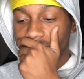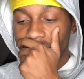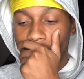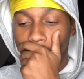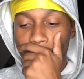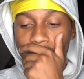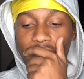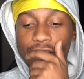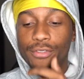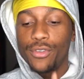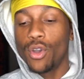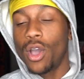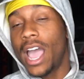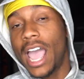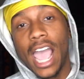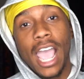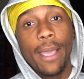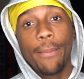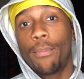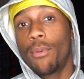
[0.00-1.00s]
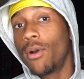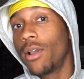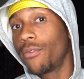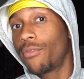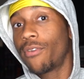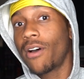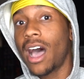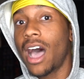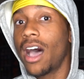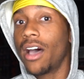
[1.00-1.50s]
I'm going to give you an
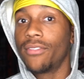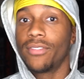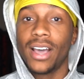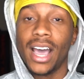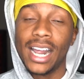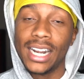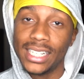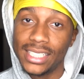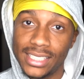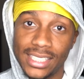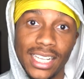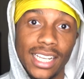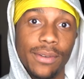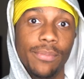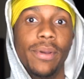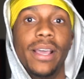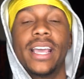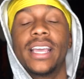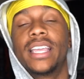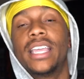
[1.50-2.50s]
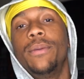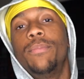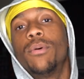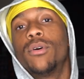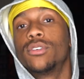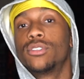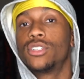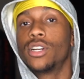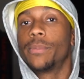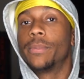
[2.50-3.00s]
8.5 out of 10, man.
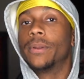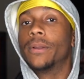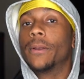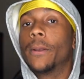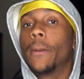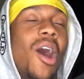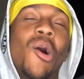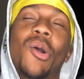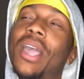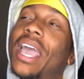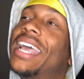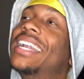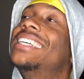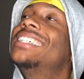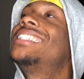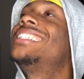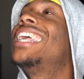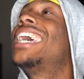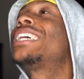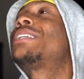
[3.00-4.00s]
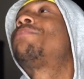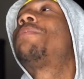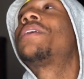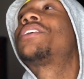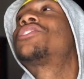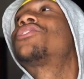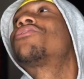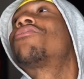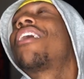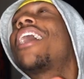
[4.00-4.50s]
Keep on dripping. Okay, this next
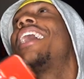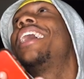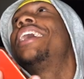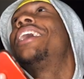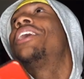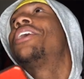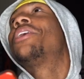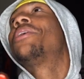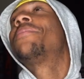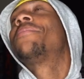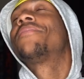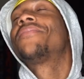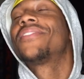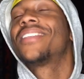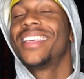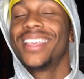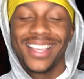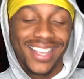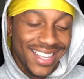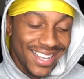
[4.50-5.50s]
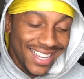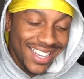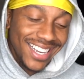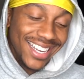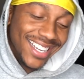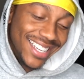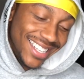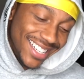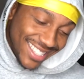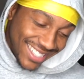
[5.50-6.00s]
picture right here.
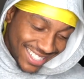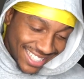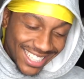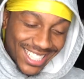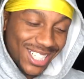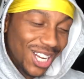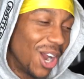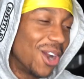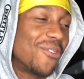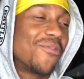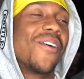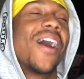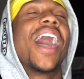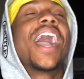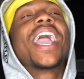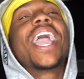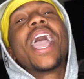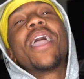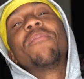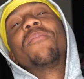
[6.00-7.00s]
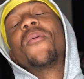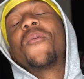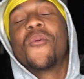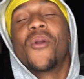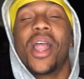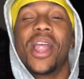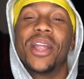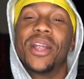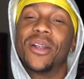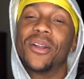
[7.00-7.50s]
Is this Certified Gang member
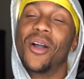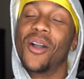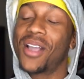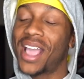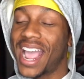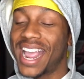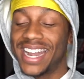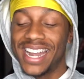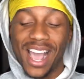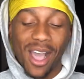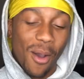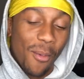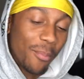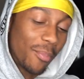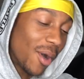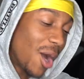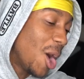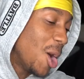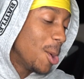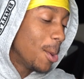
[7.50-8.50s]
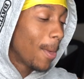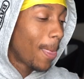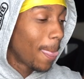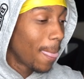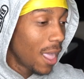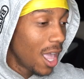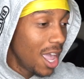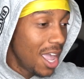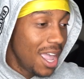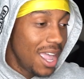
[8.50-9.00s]
right here, okay? Now, bro,
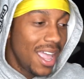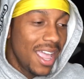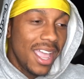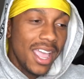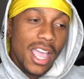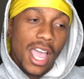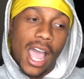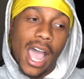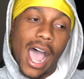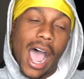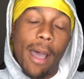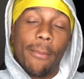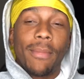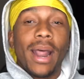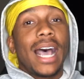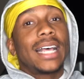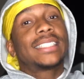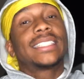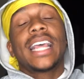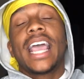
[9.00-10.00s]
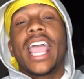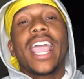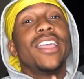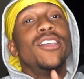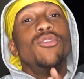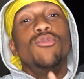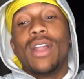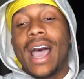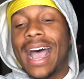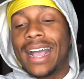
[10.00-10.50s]
I'm not saying
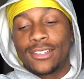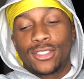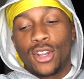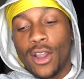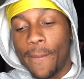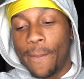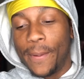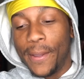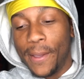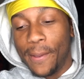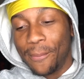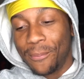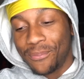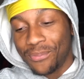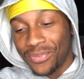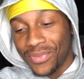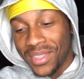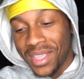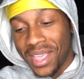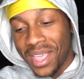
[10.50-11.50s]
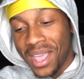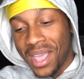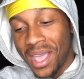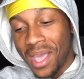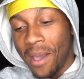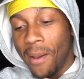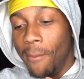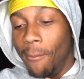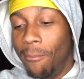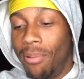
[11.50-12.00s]
you're not dripping,
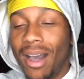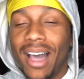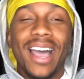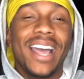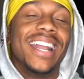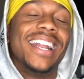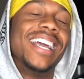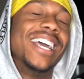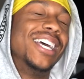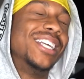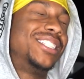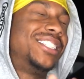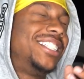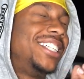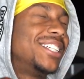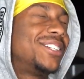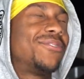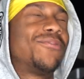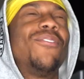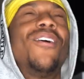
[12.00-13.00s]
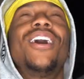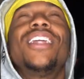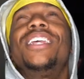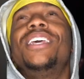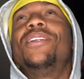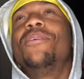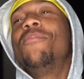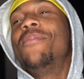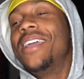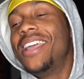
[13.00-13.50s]
but it's just
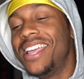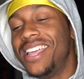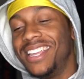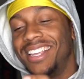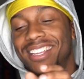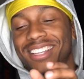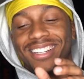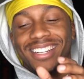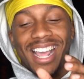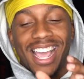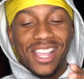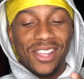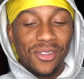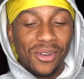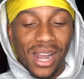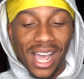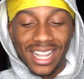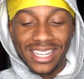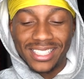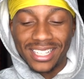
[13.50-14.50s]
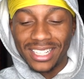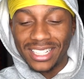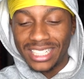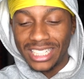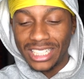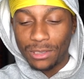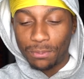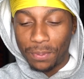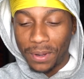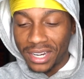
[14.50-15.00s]
funny to me that you, like, took
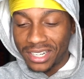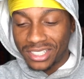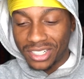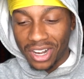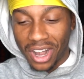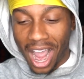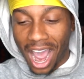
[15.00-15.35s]
this picture.